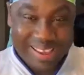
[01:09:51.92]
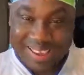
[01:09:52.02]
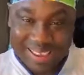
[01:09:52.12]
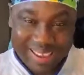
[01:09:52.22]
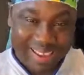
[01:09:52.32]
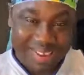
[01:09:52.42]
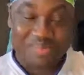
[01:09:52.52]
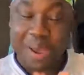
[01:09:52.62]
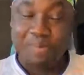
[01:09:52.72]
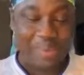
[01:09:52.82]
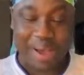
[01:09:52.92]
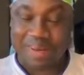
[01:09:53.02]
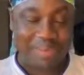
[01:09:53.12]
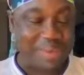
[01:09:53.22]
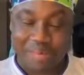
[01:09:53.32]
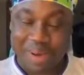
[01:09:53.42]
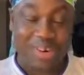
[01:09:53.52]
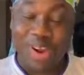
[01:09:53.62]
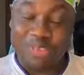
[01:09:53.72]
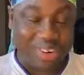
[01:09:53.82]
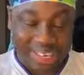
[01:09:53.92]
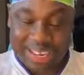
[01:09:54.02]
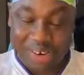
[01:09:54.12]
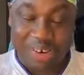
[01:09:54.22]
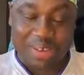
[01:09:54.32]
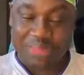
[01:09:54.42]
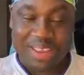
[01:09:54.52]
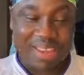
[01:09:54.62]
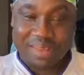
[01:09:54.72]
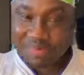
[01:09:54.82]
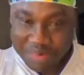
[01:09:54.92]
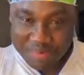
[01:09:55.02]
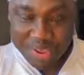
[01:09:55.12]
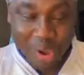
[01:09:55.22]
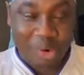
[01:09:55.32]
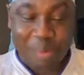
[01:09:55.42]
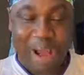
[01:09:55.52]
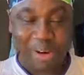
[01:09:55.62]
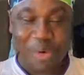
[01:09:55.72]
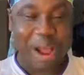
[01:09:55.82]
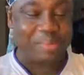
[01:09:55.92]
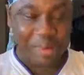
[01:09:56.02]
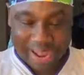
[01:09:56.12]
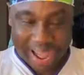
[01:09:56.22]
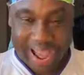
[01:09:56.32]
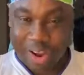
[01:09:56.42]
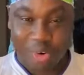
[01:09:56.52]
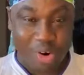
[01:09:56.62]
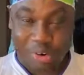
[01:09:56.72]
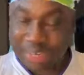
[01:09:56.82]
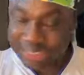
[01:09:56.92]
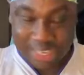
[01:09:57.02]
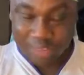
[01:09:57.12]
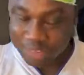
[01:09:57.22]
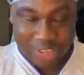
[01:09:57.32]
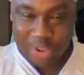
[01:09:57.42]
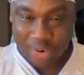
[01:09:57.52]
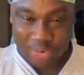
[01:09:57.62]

No, Baba, remember lottery, lady, Unim, the young Kobako, America, or the state of New York,